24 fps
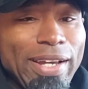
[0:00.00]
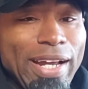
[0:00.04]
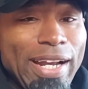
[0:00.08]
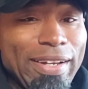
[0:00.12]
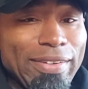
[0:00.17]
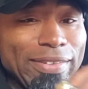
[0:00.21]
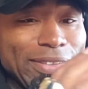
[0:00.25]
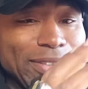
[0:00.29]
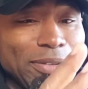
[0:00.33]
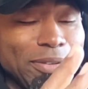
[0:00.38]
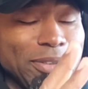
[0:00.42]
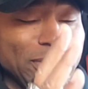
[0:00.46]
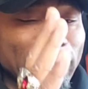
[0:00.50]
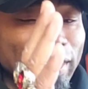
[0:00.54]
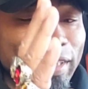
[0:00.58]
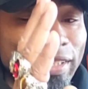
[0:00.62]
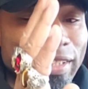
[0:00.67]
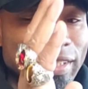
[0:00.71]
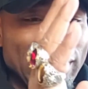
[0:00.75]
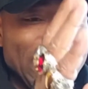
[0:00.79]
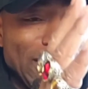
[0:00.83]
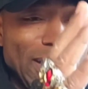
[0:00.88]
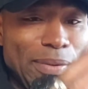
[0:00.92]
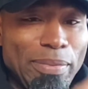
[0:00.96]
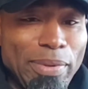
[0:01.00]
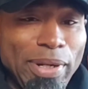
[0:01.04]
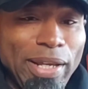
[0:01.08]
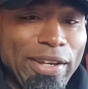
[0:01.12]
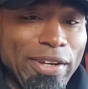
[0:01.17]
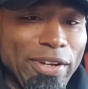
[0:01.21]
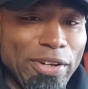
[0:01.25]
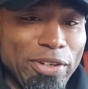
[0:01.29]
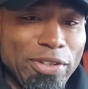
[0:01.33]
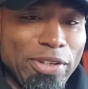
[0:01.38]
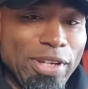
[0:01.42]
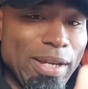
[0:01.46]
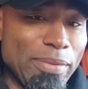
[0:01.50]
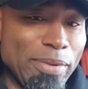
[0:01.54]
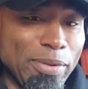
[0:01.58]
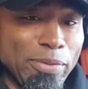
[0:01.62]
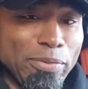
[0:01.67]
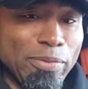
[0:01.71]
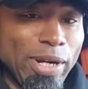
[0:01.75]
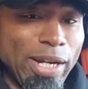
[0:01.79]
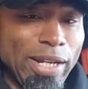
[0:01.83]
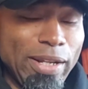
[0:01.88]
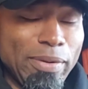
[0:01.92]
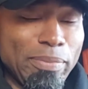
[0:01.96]
As soon as you get to the top of the hill, you got to be
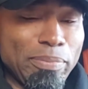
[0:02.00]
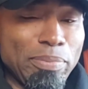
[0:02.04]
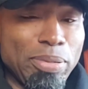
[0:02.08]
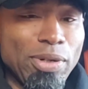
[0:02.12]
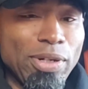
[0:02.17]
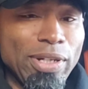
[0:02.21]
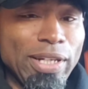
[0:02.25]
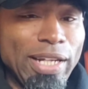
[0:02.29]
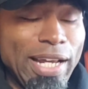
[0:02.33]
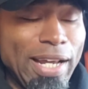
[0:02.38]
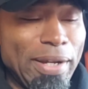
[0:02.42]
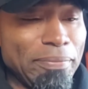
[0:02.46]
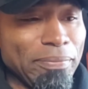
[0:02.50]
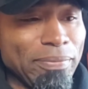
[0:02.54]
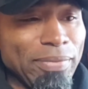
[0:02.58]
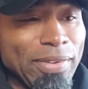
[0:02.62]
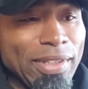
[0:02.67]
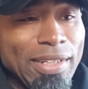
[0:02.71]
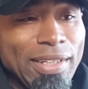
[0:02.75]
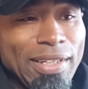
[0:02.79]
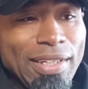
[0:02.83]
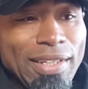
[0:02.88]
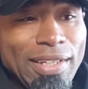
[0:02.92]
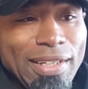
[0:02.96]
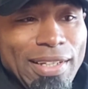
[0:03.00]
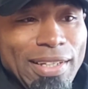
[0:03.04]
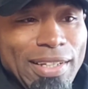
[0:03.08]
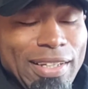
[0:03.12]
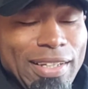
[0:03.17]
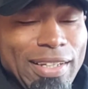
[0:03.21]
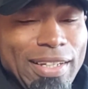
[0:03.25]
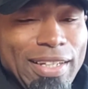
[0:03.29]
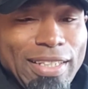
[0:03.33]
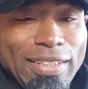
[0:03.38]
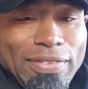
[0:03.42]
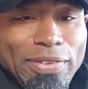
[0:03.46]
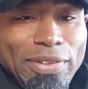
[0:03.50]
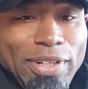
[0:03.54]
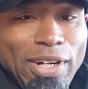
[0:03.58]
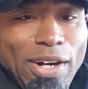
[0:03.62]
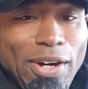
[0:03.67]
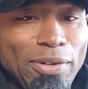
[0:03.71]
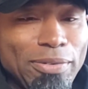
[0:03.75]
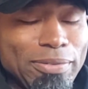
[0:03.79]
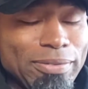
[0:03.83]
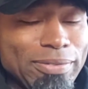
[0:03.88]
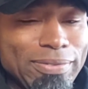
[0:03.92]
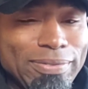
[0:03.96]
ready to pull that. Because if you
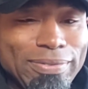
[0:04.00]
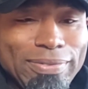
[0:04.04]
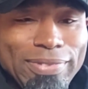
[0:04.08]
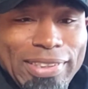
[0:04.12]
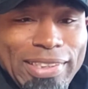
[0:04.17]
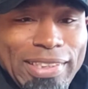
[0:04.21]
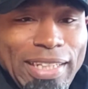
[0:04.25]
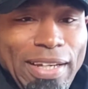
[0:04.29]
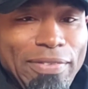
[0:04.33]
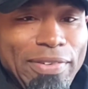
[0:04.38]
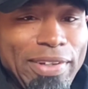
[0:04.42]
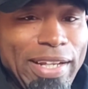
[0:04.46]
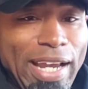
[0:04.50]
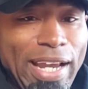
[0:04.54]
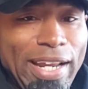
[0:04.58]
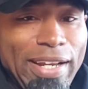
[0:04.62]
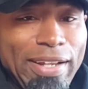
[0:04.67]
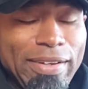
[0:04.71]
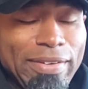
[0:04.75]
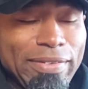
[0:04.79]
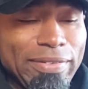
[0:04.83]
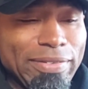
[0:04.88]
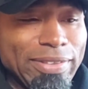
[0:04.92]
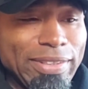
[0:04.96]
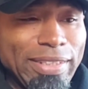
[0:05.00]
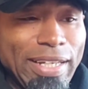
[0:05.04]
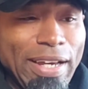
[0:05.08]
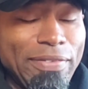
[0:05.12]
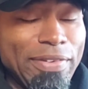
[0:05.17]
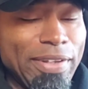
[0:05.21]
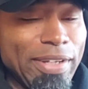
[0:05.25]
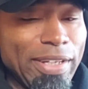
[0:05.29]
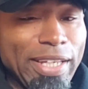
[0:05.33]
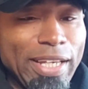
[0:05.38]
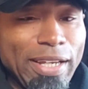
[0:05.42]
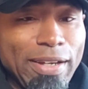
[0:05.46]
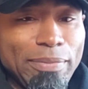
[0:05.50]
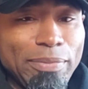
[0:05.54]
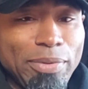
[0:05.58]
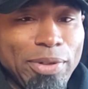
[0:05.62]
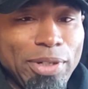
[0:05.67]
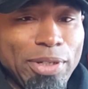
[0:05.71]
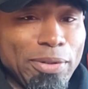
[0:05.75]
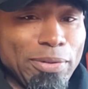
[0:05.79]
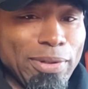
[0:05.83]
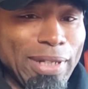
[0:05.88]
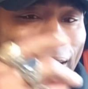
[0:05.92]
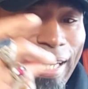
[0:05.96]
don't, 70 will kick up
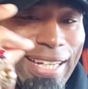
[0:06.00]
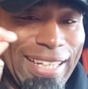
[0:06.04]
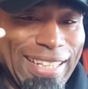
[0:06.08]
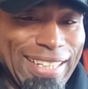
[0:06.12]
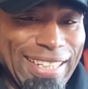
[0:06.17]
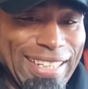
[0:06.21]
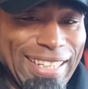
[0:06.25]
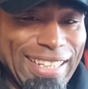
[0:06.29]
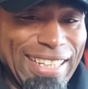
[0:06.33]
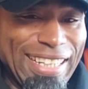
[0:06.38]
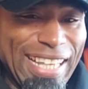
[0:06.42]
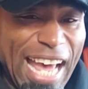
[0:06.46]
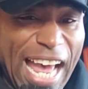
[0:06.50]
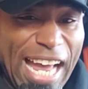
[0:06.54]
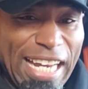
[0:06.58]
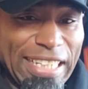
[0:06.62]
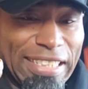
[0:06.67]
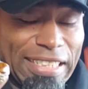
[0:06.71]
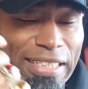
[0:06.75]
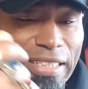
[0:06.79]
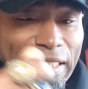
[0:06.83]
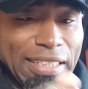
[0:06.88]
on you like that.